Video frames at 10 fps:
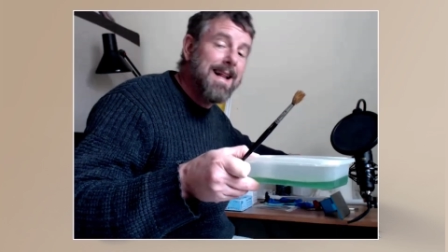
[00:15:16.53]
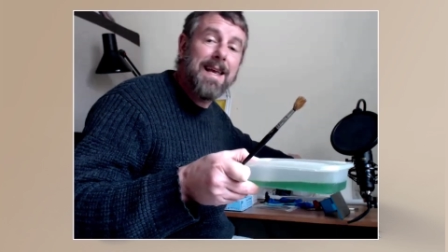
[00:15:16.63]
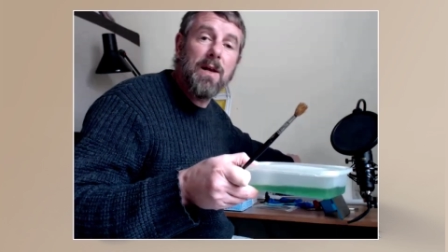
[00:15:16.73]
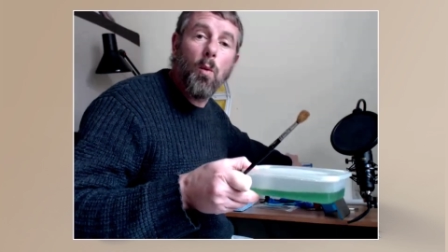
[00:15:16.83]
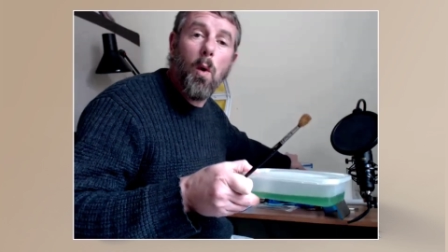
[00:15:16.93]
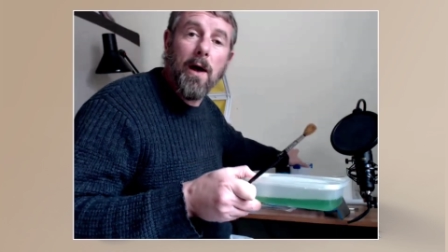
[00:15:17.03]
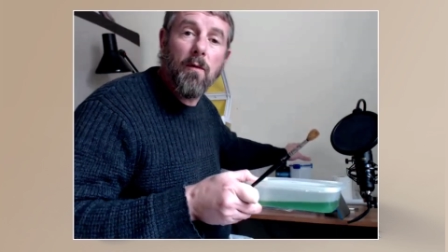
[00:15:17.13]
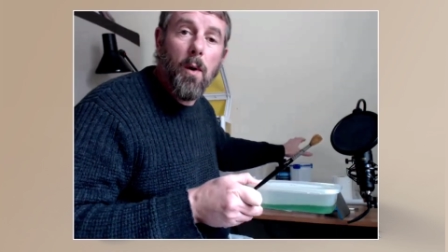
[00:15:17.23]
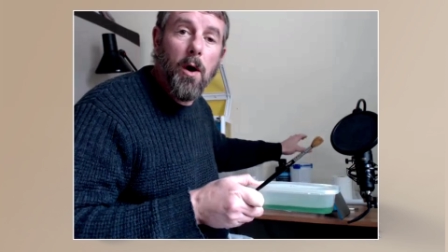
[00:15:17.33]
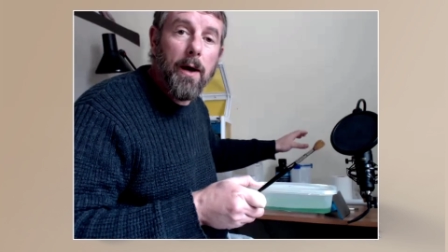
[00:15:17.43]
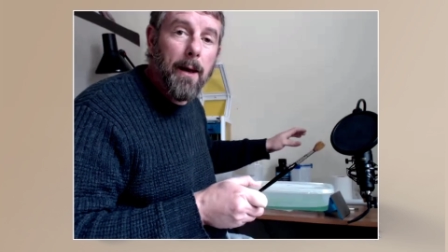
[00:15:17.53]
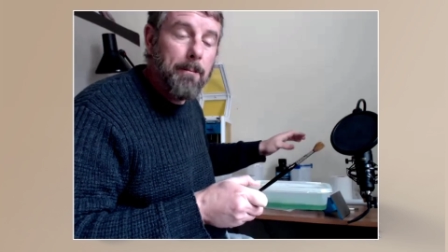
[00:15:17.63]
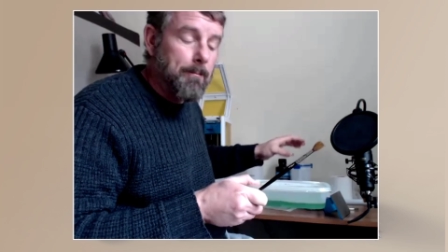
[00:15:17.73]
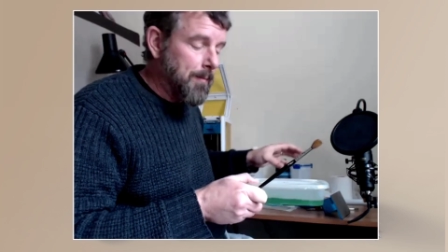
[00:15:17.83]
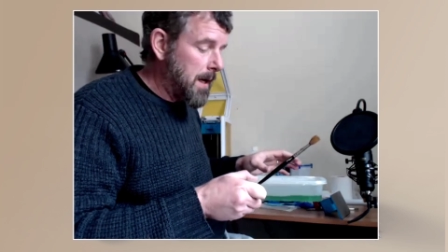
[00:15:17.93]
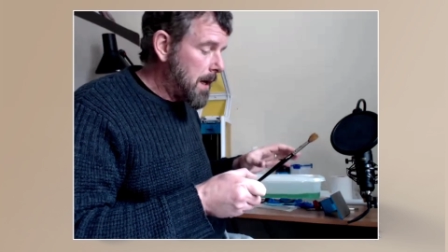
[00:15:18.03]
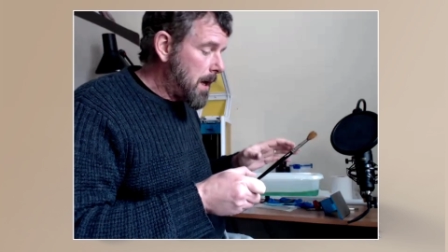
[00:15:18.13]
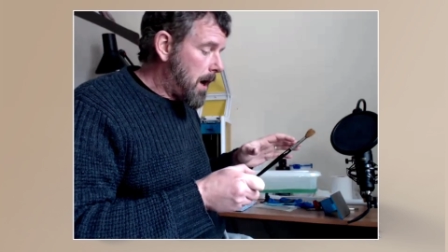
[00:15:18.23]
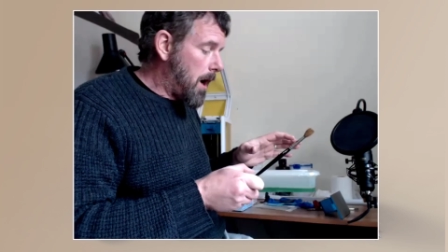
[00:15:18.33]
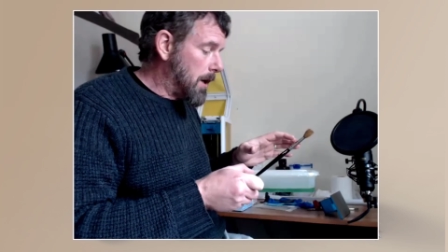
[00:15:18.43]
is clean way of working.
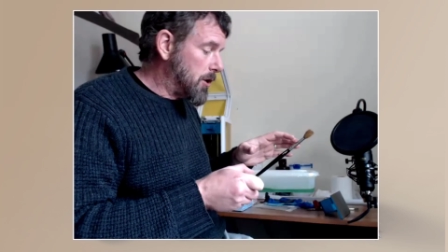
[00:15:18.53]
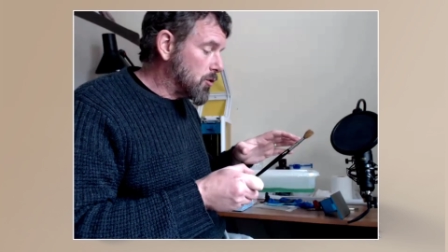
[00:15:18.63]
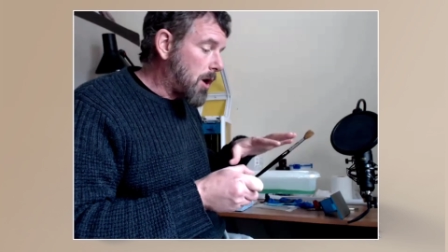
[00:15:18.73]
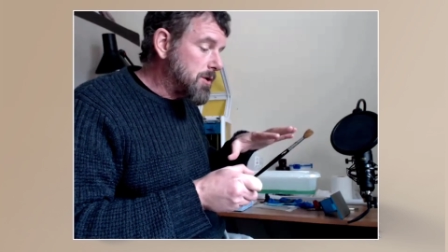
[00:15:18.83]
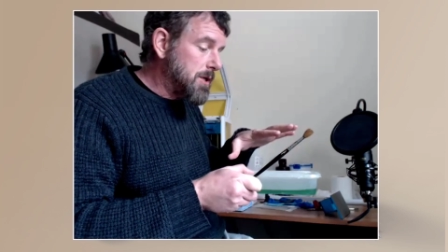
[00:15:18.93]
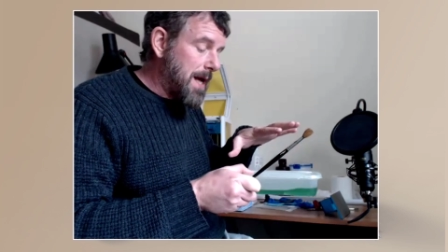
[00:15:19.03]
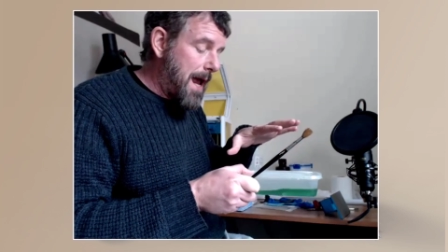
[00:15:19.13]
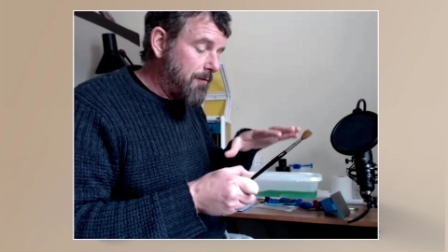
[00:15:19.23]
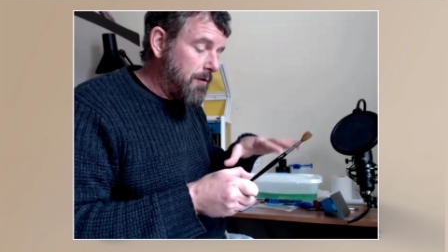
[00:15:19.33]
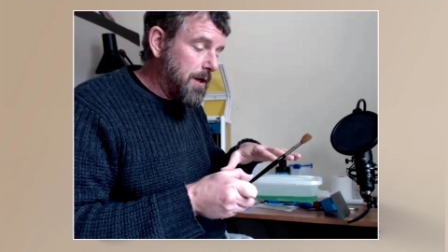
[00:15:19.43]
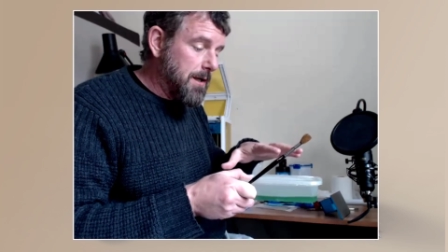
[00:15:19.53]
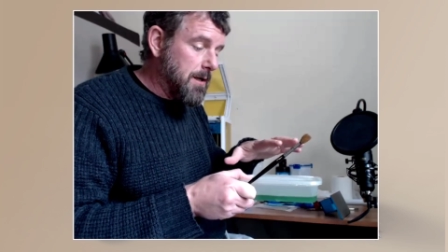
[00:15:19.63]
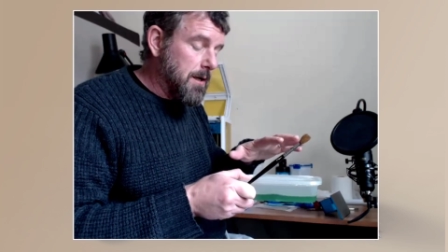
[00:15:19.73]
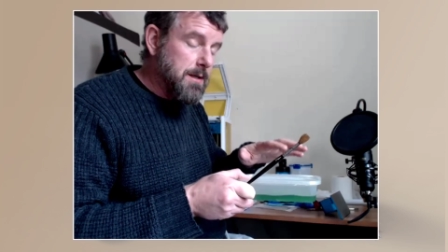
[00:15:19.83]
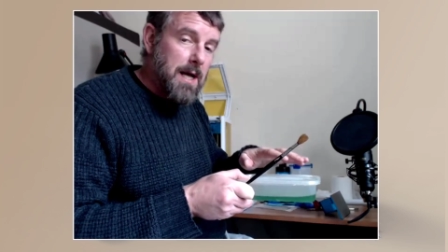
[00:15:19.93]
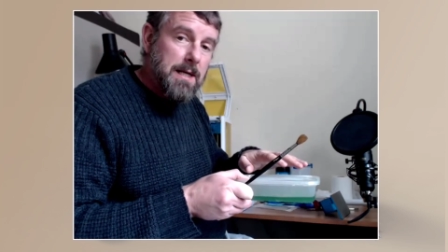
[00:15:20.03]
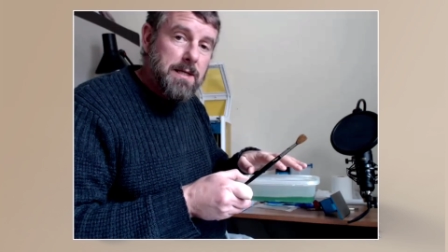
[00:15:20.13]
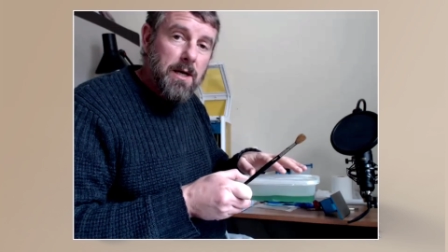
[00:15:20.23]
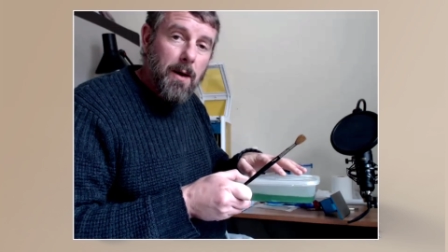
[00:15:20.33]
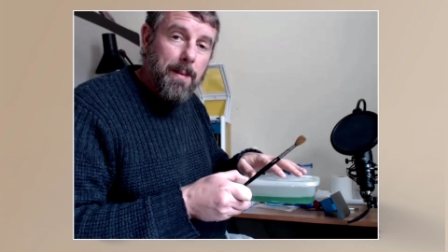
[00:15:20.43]
Uh, you'll notice everything
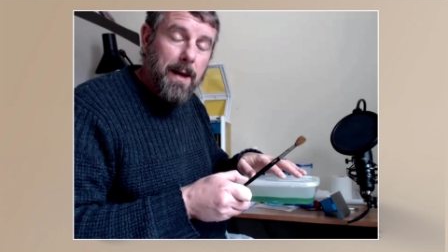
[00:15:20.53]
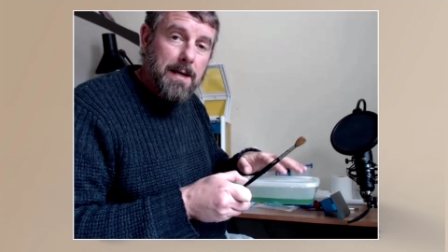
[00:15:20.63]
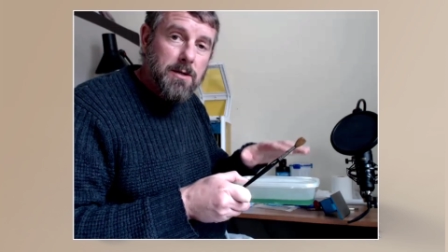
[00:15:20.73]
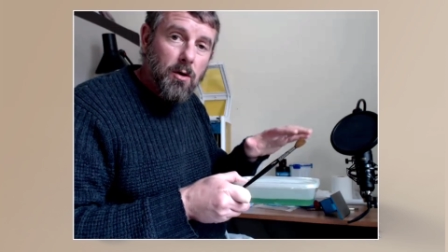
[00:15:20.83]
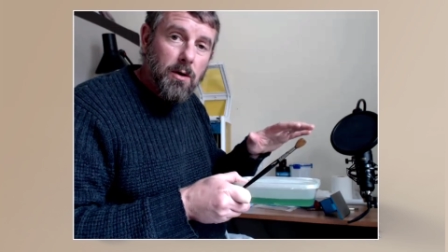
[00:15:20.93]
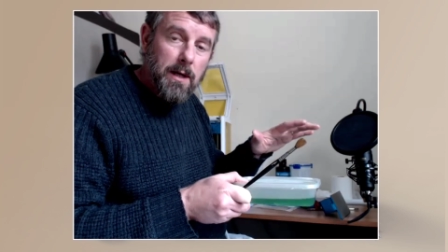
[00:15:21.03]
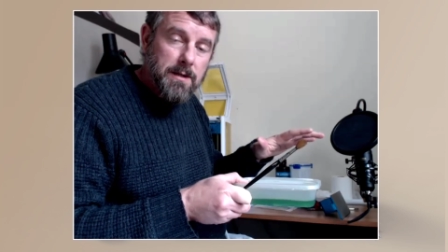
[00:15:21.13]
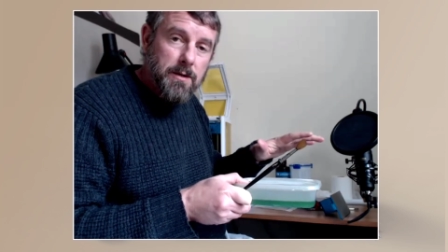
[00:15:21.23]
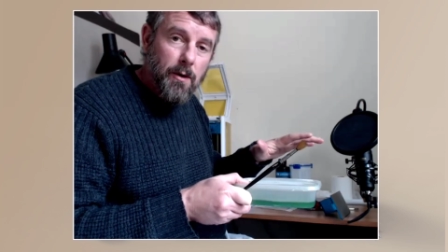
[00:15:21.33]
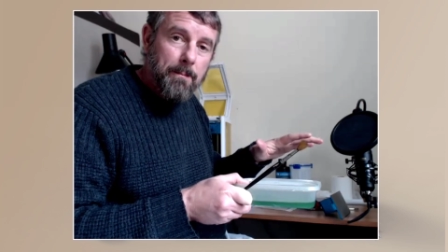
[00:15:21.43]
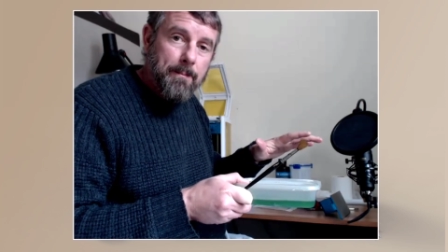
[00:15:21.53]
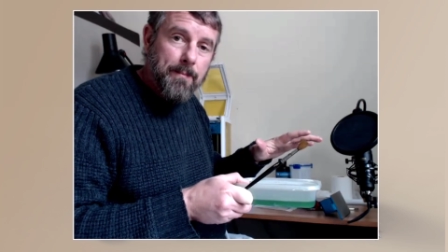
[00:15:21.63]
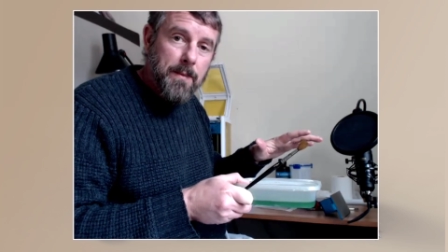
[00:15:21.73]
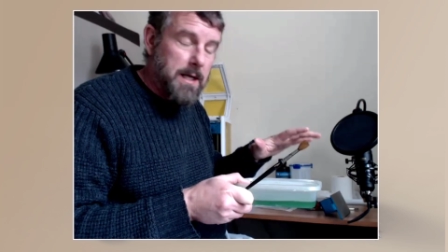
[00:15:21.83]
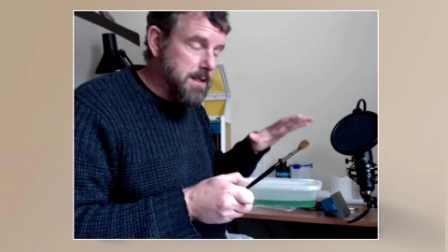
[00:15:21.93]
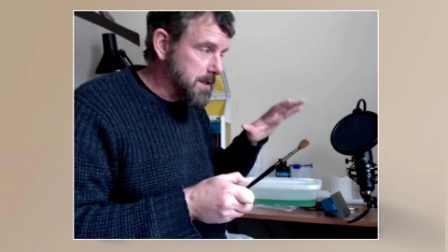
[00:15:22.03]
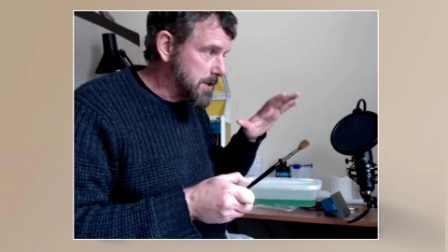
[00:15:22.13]
that contains the IPA has got lids on.